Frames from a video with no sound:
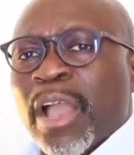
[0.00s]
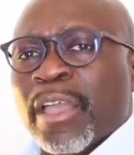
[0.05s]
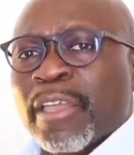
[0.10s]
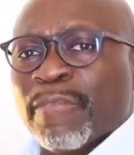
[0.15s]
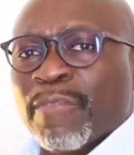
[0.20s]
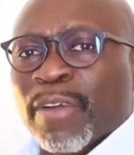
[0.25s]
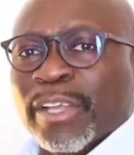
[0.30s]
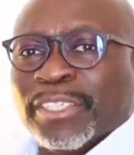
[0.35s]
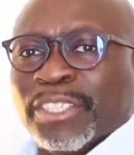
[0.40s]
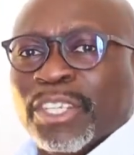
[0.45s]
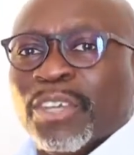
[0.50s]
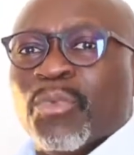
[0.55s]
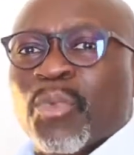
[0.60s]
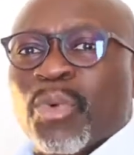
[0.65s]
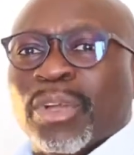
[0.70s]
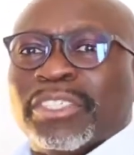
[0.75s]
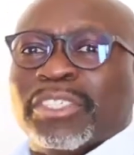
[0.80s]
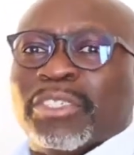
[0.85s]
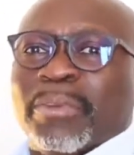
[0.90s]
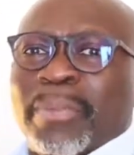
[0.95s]
If I don't
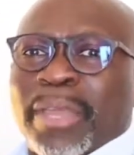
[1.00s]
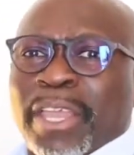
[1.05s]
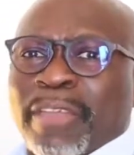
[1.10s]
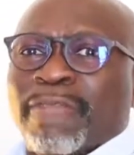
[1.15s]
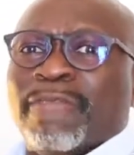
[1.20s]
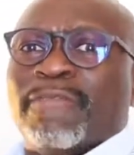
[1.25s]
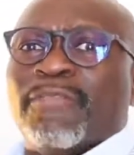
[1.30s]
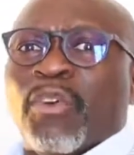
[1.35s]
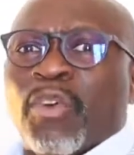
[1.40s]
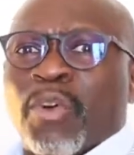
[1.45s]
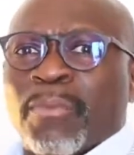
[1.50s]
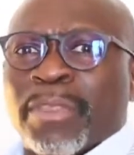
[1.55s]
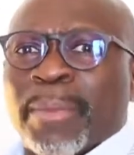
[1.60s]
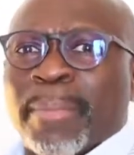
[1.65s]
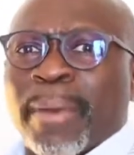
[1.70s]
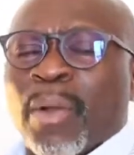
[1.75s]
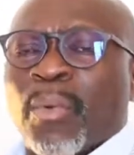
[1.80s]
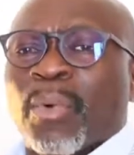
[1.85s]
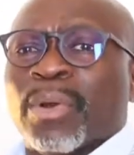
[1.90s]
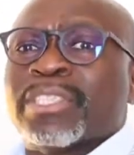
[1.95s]
want to be informed
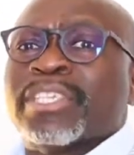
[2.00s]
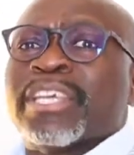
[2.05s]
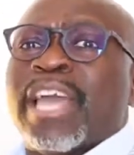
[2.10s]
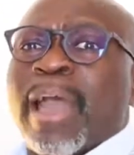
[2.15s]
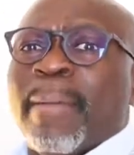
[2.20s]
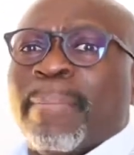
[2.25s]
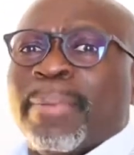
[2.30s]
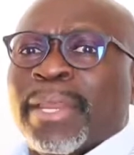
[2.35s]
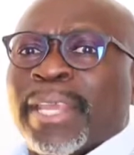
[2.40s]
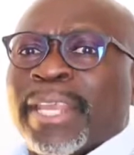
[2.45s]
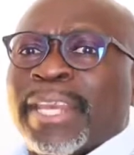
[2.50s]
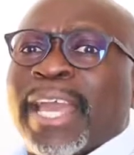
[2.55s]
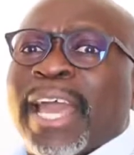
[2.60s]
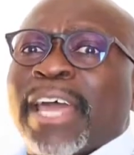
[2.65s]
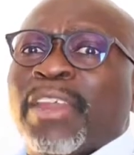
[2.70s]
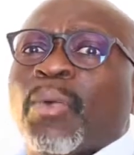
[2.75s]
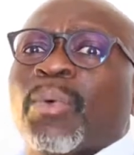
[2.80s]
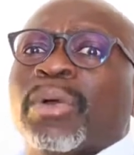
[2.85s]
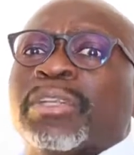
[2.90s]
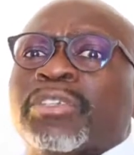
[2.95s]
about what's happening,
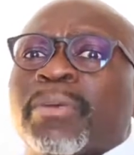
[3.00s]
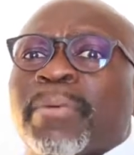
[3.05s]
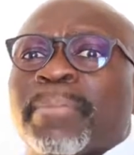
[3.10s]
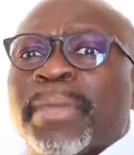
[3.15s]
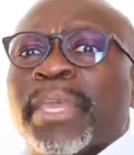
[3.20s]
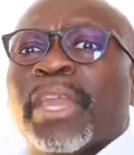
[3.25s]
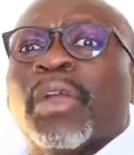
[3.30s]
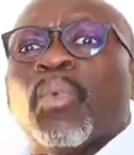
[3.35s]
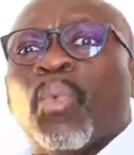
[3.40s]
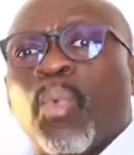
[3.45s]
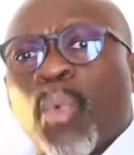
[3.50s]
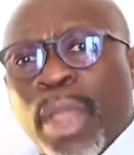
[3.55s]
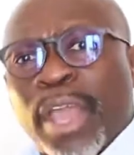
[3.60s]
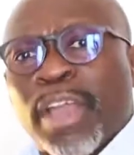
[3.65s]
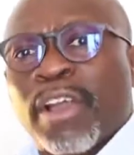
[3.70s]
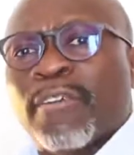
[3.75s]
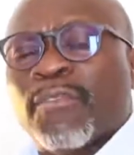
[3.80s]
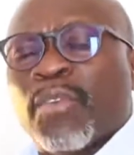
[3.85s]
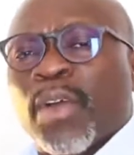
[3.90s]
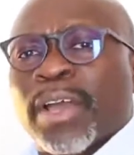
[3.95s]
I don't want to be
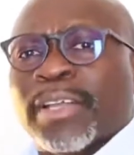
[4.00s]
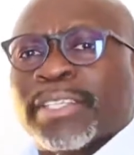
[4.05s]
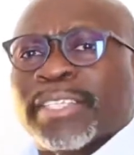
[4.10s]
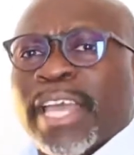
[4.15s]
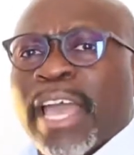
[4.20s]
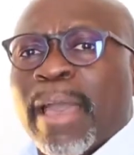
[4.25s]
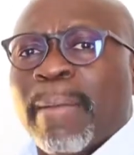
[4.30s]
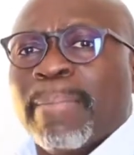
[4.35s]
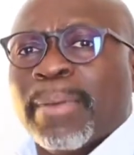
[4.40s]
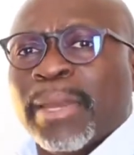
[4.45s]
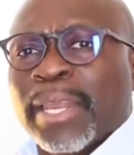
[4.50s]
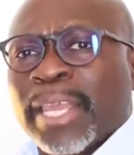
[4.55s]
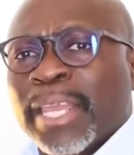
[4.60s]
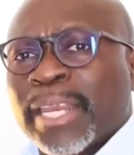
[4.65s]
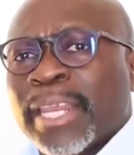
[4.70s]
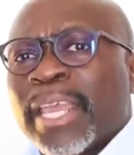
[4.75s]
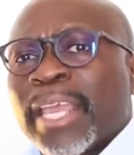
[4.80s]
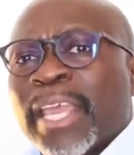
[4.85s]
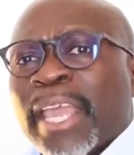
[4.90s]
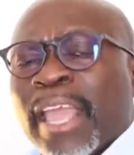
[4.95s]
aware of what's
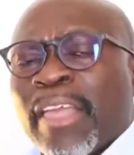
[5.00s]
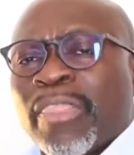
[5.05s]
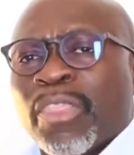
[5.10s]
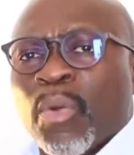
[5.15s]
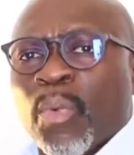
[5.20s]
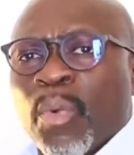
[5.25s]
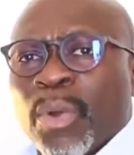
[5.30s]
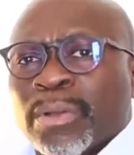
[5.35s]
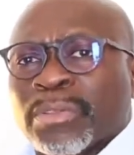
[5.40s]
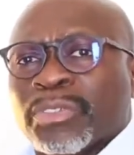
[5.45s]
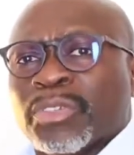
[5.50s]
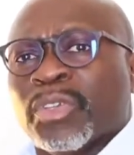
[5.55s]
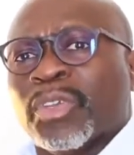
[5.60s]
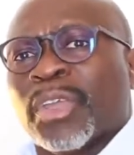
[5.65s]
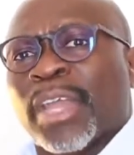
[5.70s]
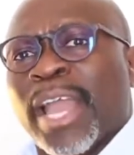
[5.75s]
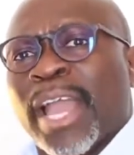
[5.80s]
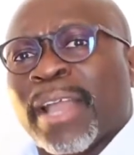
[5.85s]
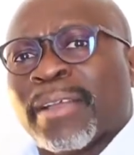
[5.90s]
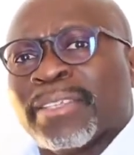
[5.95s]
happening in the world
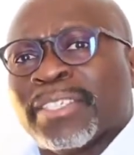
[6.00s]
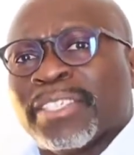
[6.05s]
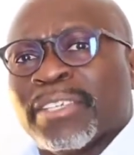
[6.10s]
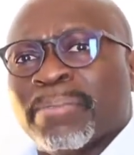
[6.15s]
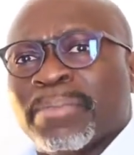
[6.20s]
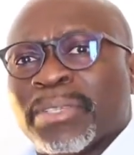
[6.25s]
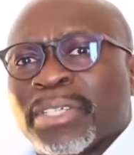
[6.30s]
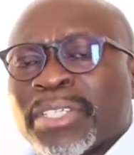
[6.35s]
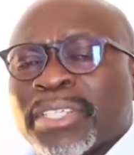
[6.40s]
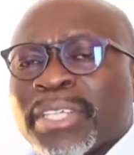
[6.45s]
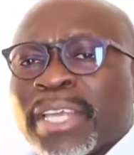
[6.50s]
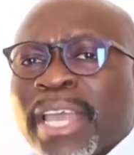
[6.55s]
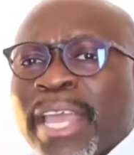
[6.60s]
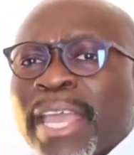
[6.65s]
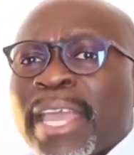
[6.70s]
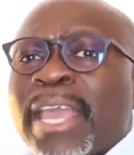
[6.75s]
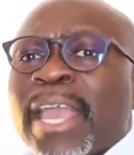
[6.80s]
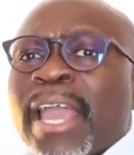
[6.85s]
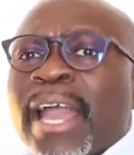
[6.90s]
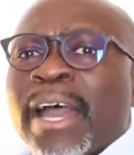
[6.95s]
today, I can simply
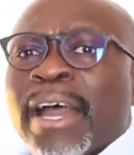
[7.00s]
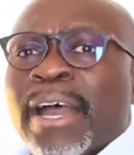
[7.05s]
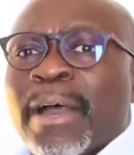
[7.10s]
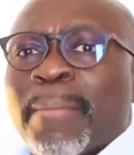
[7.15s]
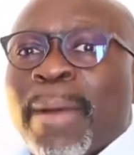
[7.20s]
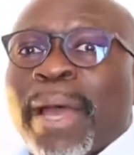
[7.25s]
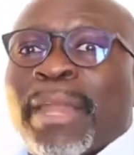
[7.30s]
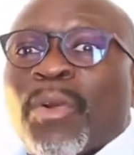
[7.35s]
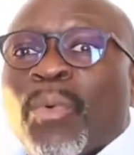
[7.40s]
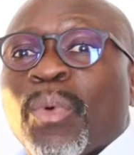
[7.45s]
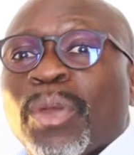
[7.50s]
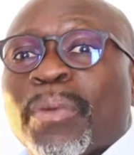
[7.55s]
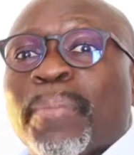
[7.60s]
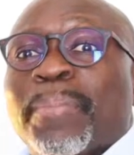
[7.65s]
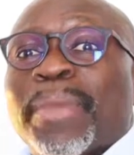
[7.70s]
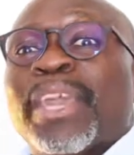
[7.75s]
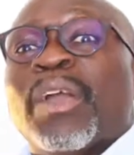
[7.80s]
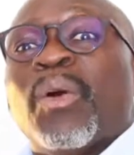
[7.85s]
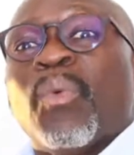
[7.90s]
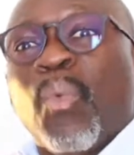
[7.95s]
say, I don't want
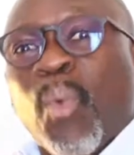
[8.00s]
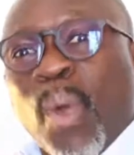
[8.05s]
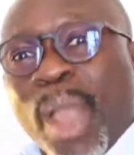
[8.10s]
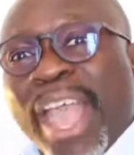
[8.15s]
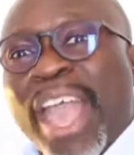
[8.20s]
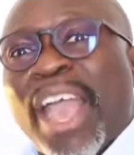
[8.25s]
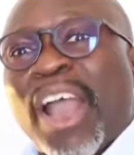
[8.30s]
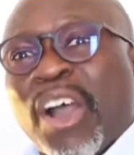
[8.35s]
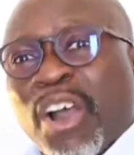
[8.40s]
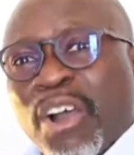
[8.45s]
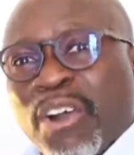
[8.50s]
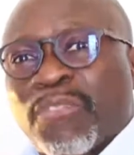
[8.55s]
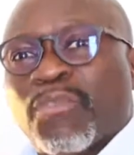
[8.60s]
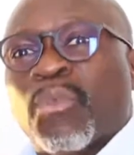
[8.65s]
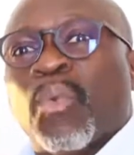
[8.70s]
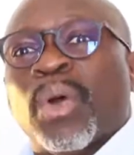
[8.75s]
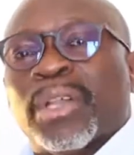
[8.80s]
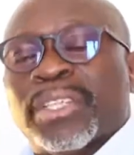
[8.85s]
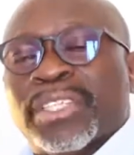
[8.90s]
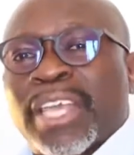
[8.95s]
to be aware
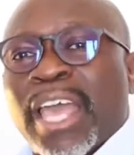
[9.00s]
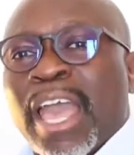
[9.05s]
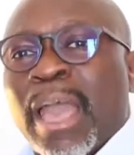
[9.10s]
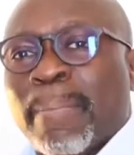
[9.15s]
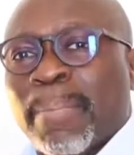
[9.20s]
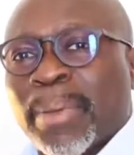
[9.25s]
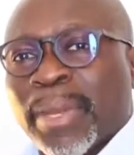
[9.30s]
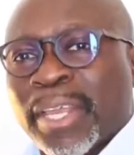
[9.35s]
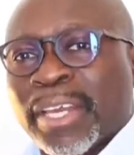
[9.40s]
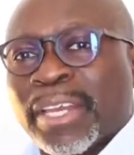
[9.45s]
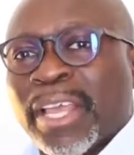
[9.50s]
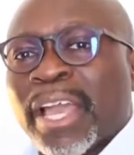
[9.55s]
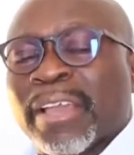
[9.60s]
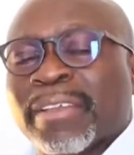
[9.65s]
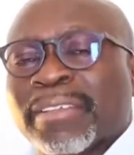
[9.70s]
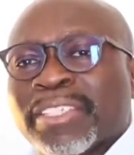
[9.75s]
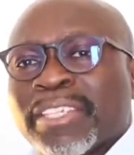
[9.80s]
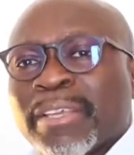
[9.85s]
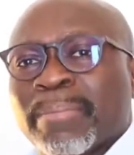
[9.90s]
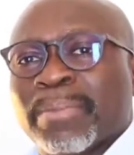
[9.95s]
of what's happening. I
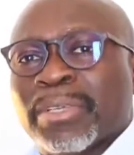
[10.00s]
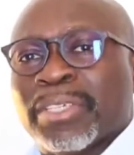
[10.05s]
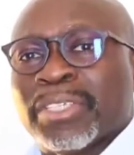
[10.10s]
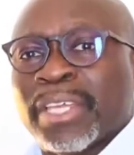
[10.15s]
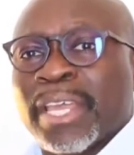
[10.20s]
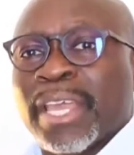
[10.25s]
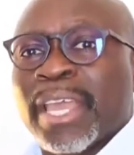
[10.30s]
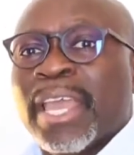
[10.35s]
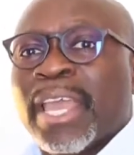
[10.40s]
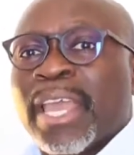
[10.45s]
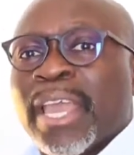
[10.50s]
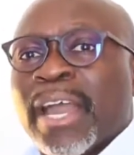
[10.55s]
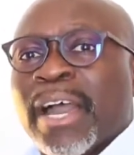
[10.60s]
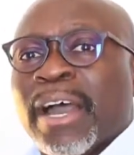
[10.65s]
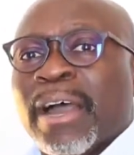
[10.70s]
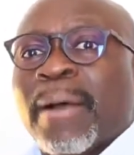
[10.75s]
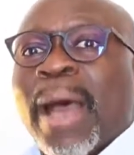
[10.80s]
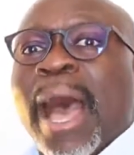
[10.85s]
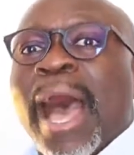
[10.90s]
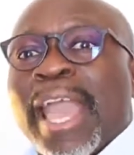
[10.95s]
can simply say,
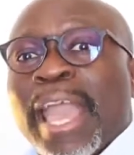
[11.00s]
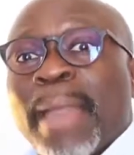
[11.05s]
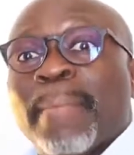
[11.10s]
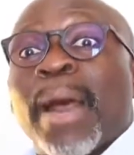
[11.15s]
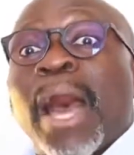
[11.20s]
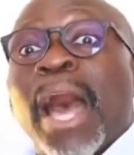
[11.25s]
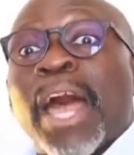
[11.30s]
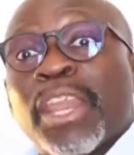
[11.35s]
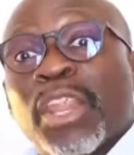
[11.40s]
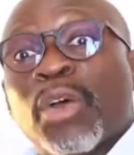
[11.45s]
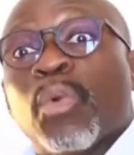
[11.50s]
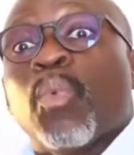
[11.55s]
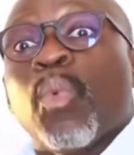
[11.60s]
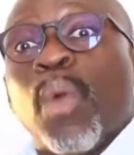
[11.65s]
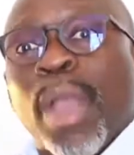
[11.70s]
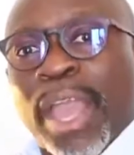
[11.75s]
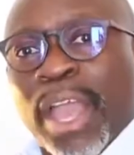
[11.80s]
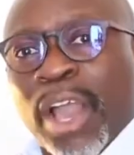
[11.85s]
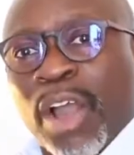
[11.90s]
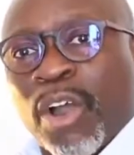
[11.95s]
I am
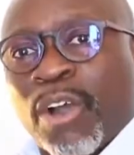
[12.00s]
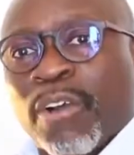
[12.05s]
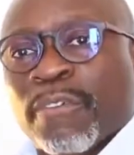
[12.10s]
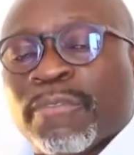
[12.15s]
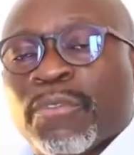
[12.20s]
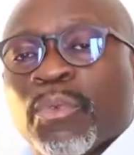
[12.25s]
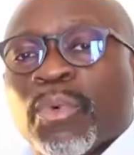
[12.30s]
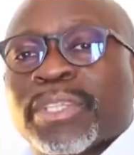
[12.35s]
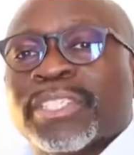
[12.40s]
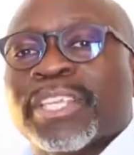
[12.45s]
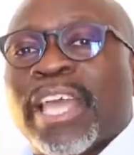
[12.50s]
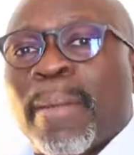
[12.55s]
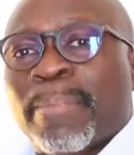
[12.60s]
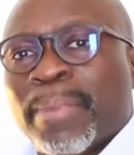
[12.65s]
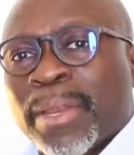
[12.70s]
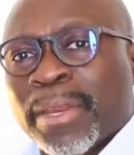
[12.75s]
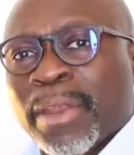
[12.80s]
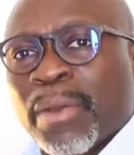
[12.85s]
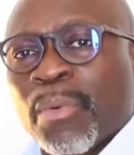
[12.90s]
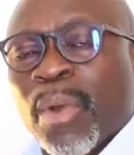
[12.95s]
unaware of what's
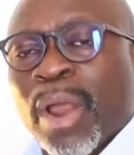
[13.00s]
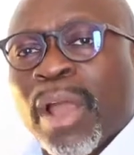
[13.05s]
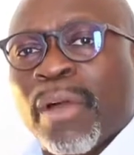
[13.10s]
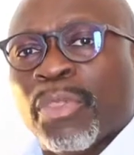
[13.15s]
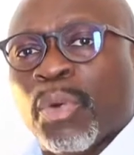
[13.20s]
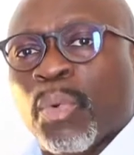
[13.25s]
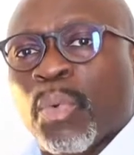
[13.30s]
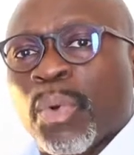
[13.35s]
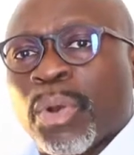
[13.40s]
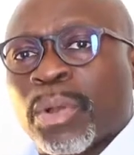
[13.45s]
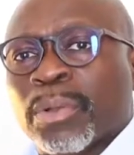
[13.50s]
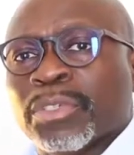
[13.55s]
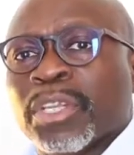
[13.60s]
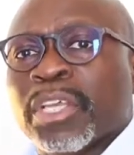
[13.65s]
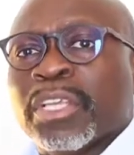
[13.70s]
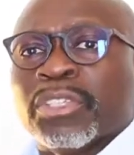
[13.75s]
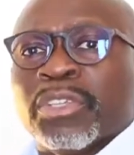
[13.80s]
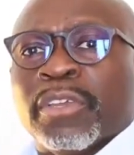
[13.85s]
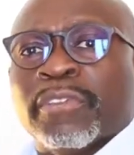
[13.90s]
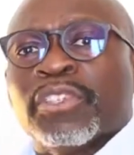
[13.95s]
happening around the
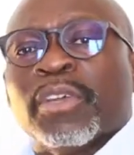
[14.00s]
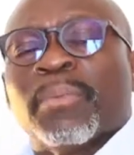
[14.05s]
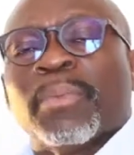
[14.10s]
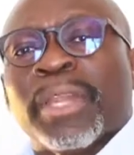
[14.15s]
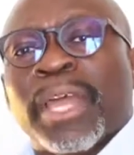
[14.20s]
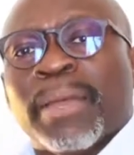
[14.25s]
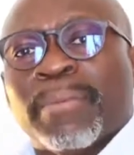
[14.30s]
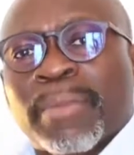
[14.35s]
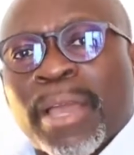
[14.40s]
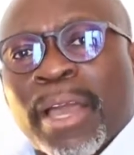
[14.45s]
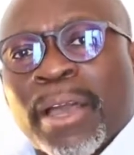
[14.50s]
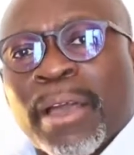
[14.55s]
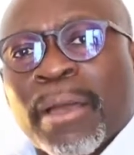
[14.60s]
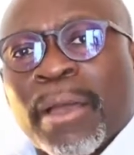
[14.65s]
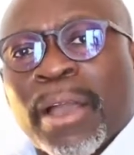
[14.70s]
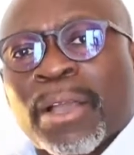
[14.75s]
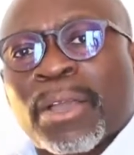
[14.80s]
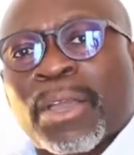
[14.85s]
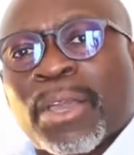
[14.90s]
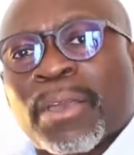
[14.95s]
world. So if someone
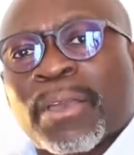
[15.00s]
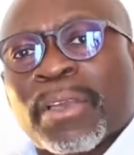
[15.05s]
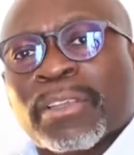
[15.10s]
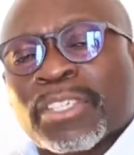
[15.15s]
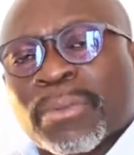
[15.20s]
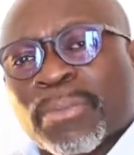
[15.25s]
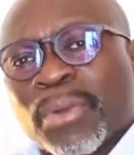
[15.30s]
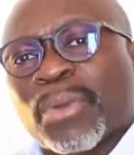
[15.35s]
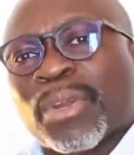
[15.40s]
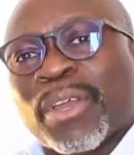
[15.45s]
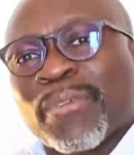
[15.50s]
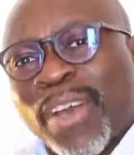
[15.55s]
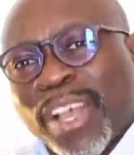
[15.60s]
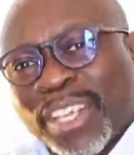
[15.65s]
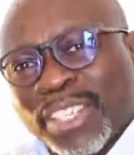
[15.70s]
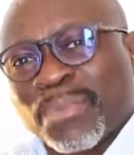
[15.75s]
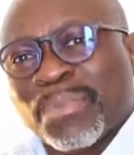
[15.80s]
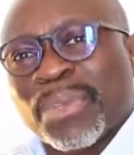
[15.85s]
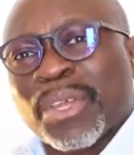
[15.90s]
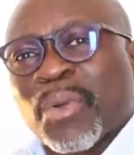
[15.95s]
could have
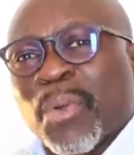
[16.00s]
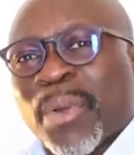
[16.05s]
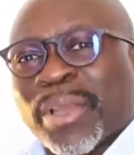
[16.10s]
asked me a